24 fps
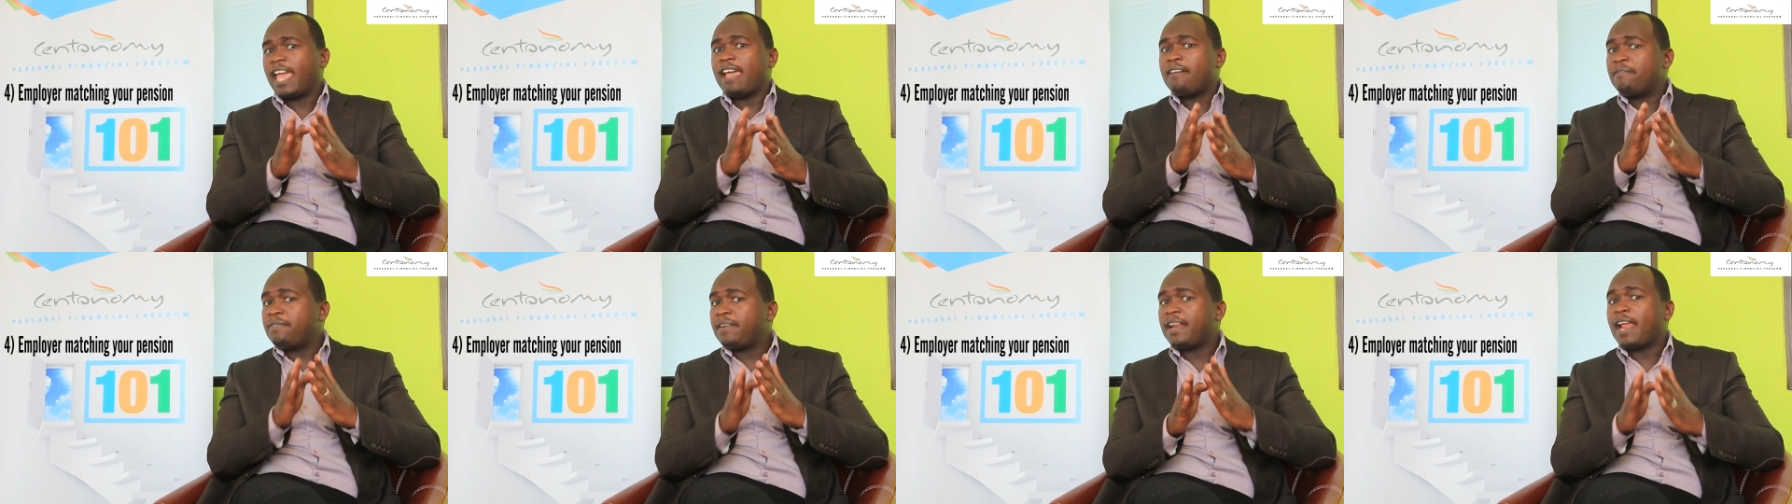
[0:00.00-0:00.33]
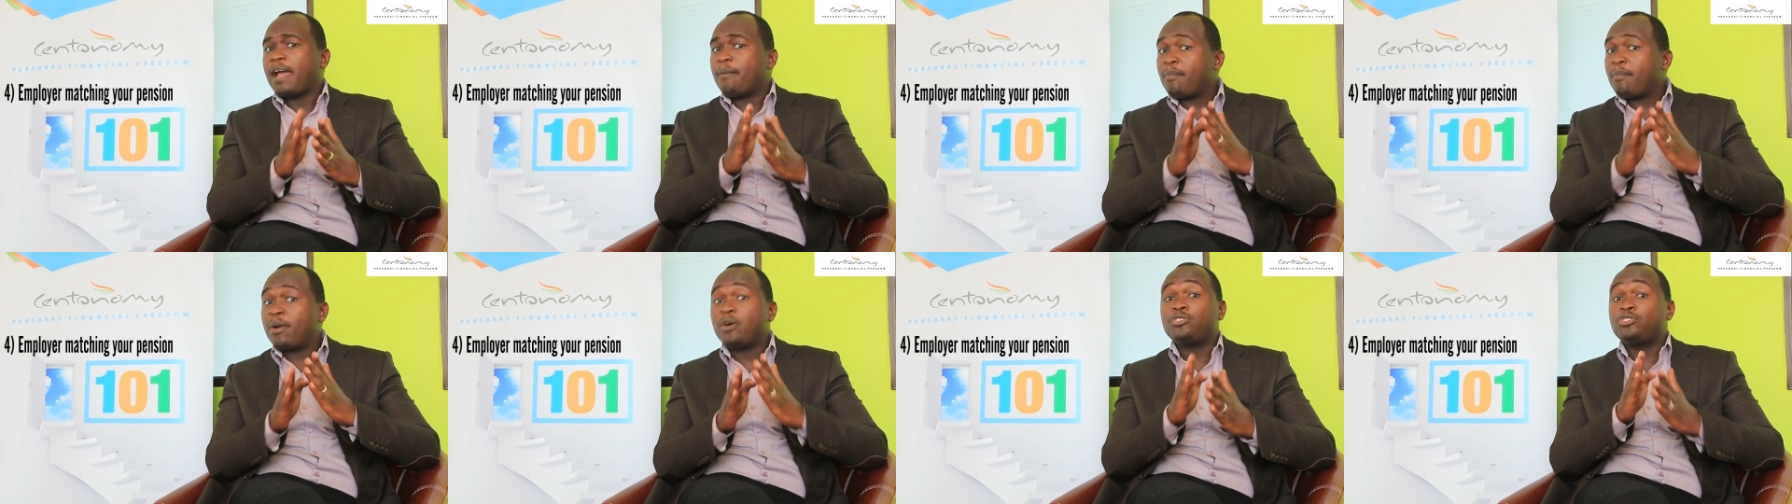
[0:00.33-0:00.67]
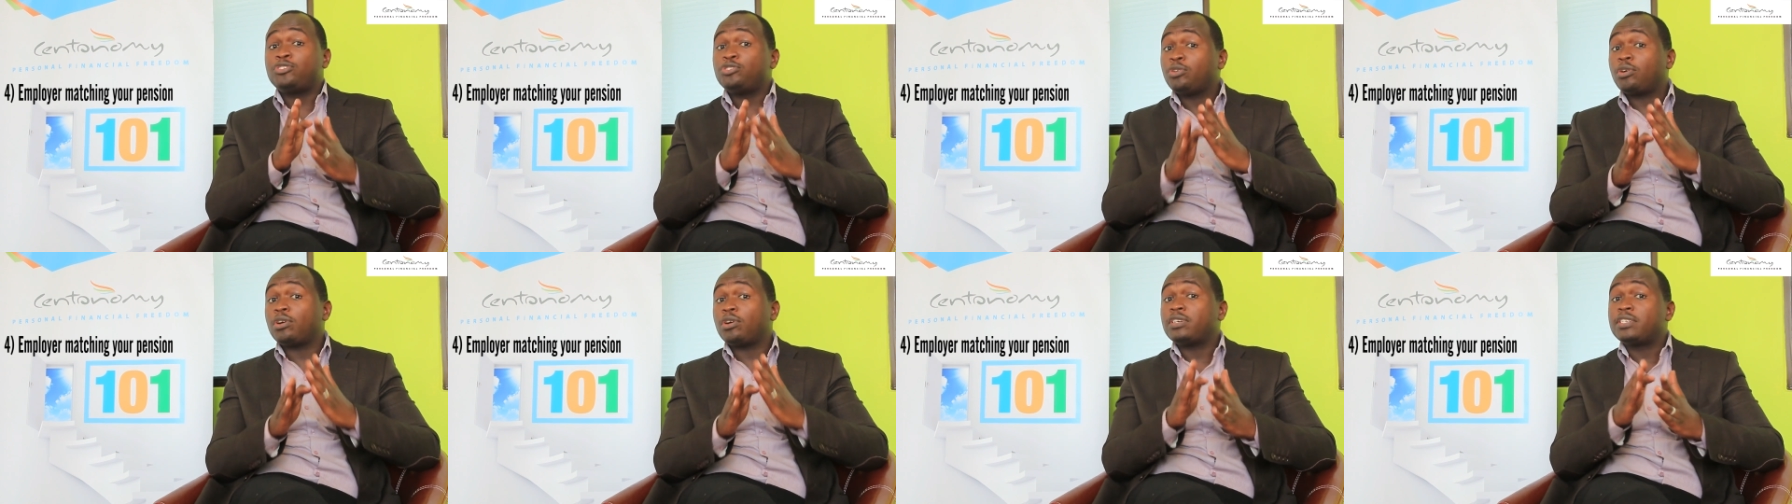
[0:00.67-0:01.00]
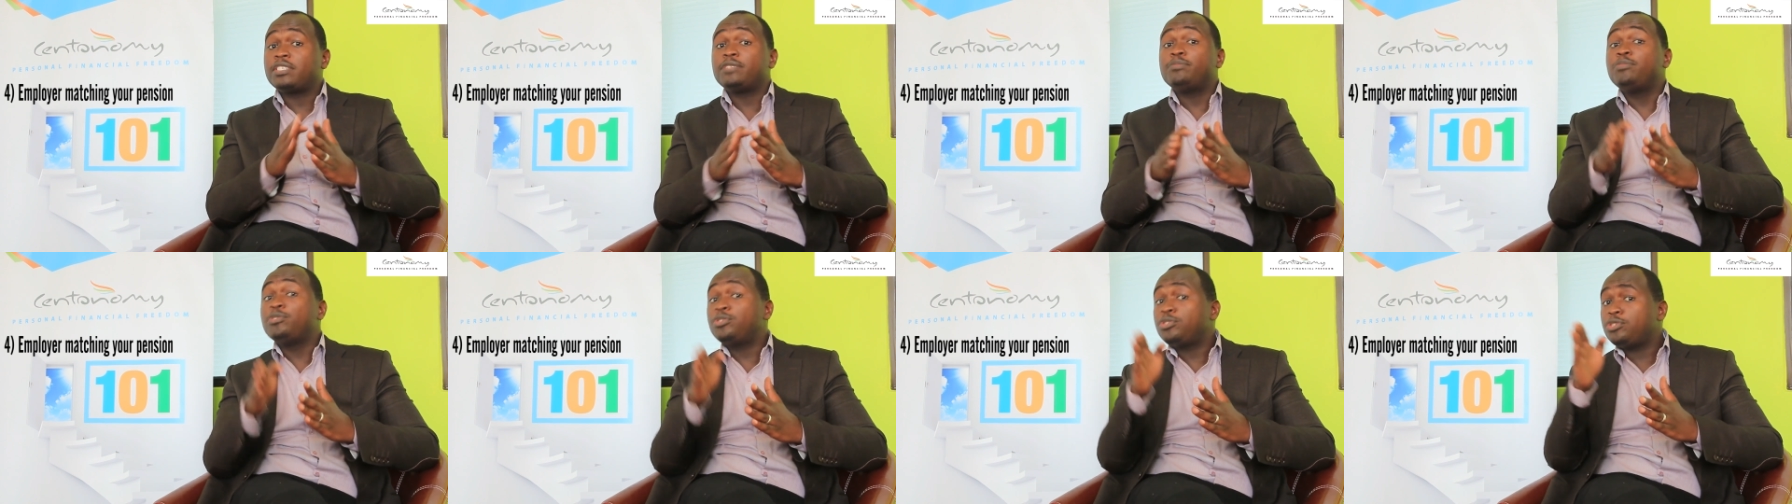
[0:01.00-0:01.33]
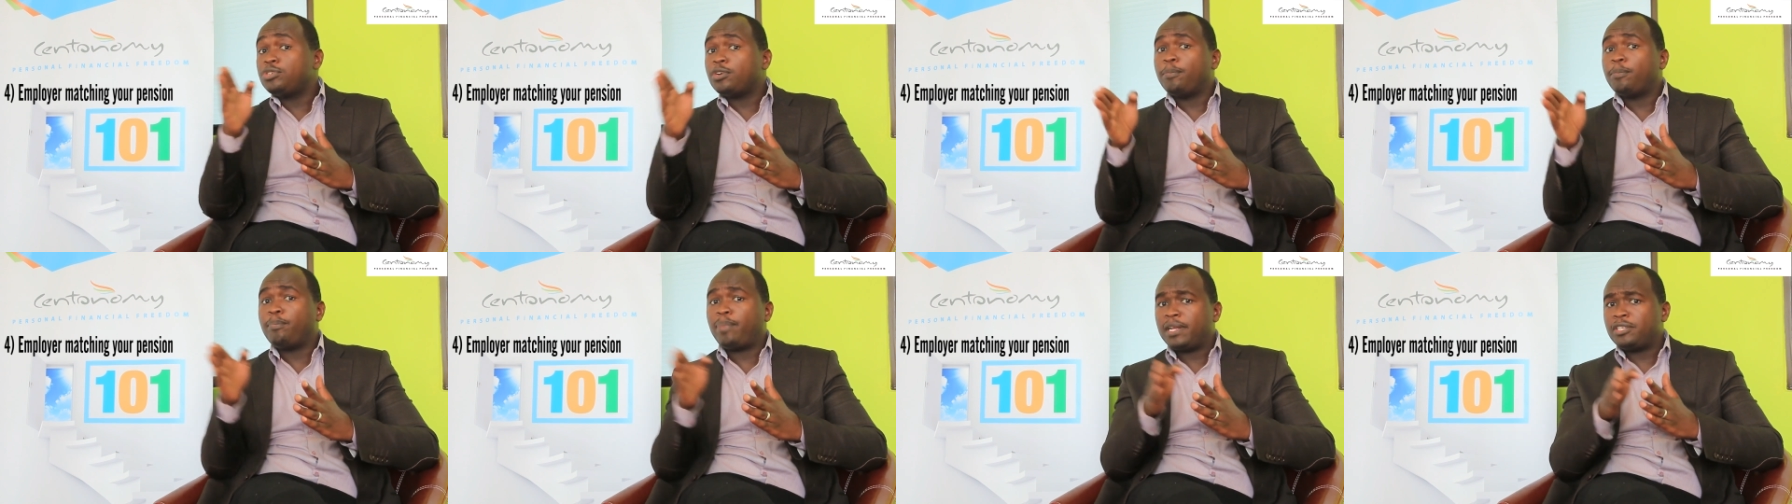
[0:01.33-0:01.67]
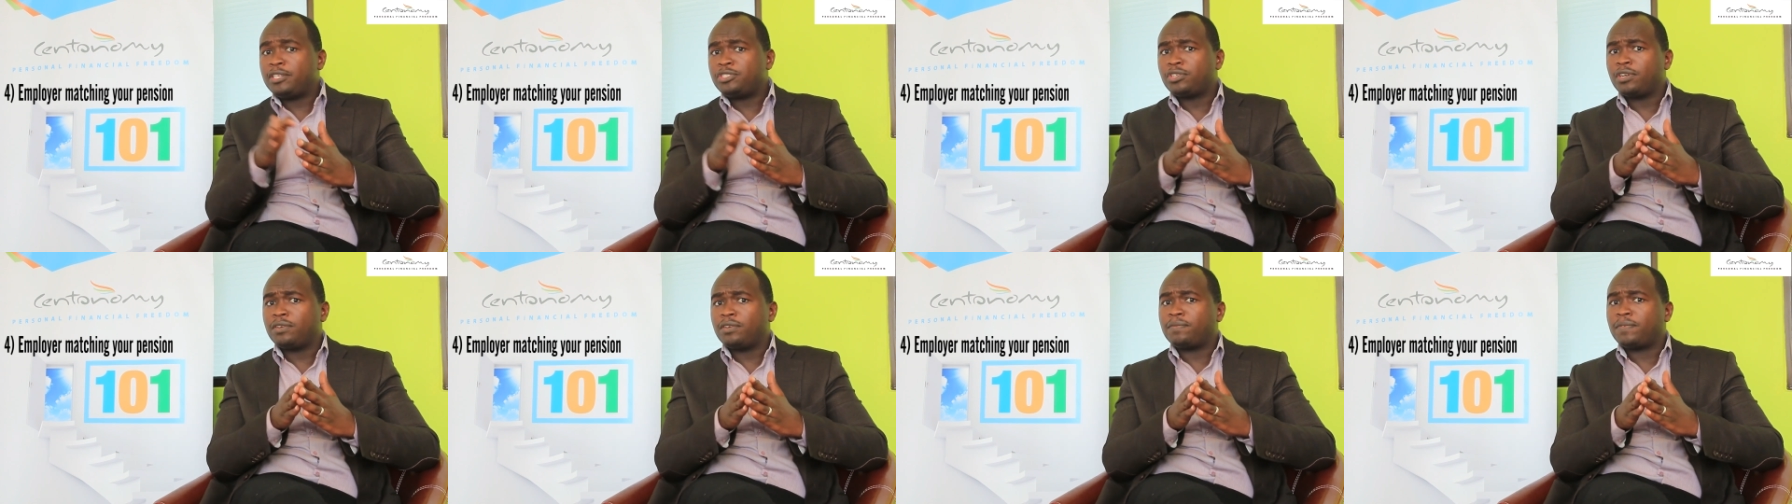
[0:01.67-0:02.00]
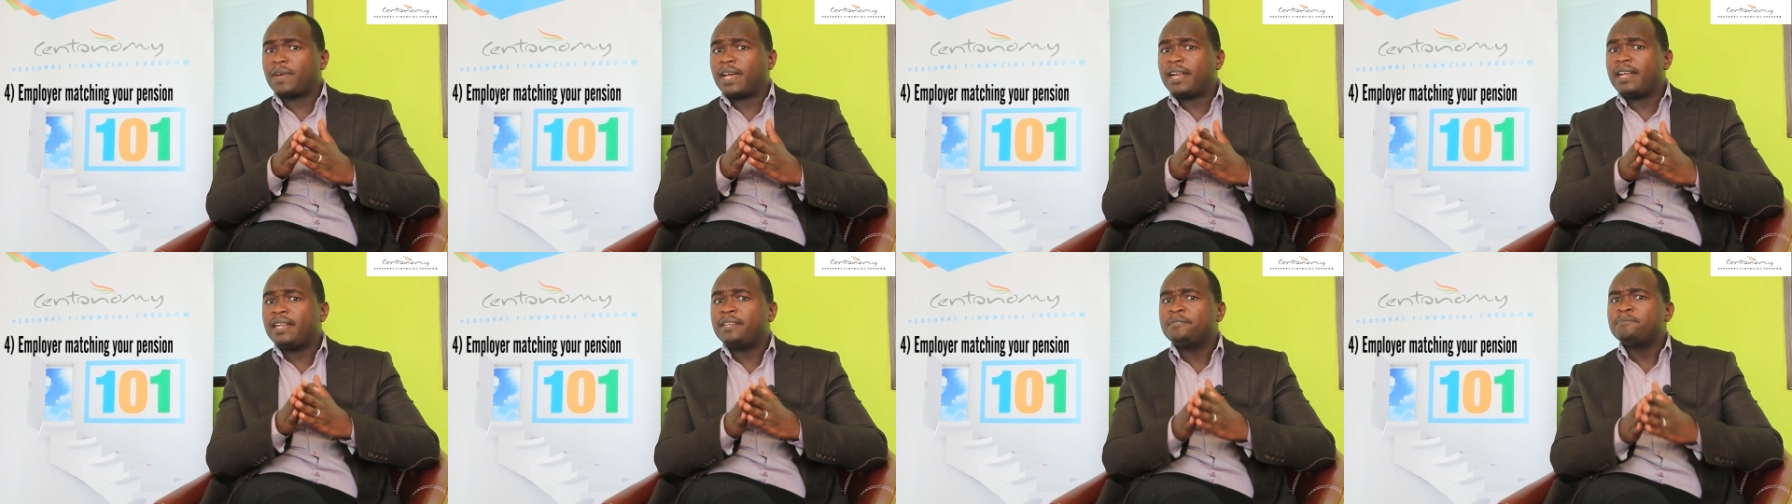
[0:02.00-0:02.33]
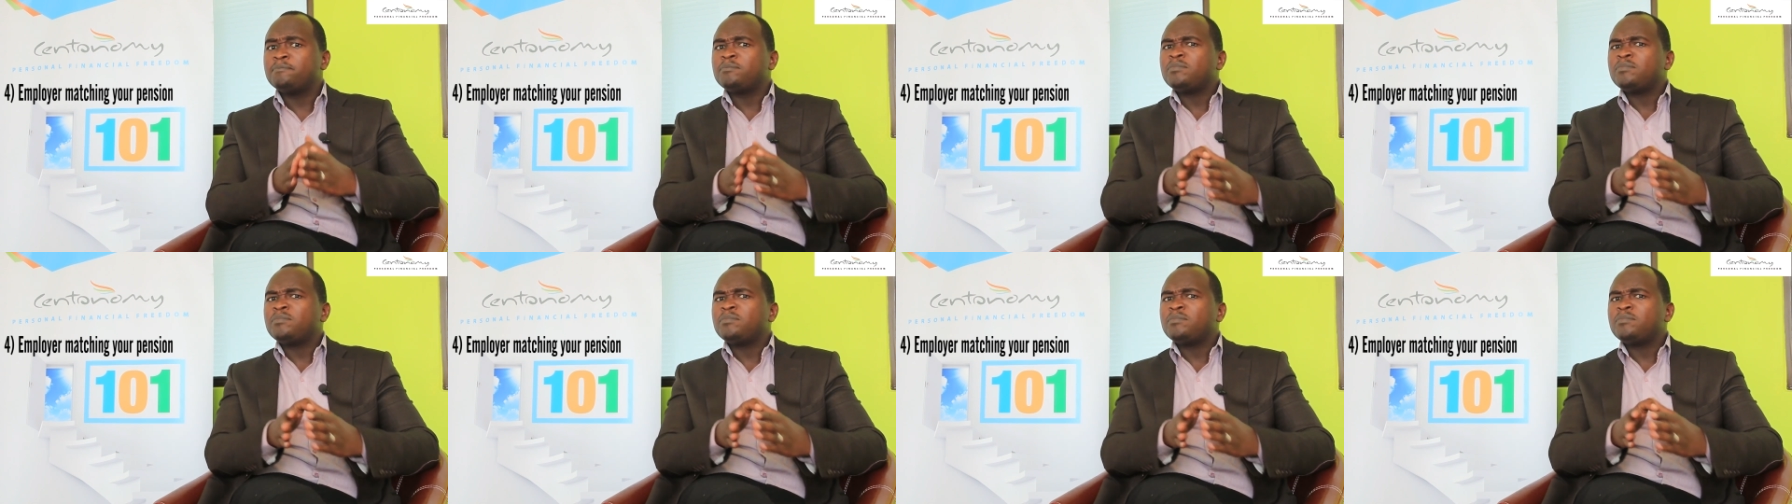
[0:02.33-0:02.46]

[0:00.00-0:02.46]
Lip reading: every amount you contribute to your pension fund,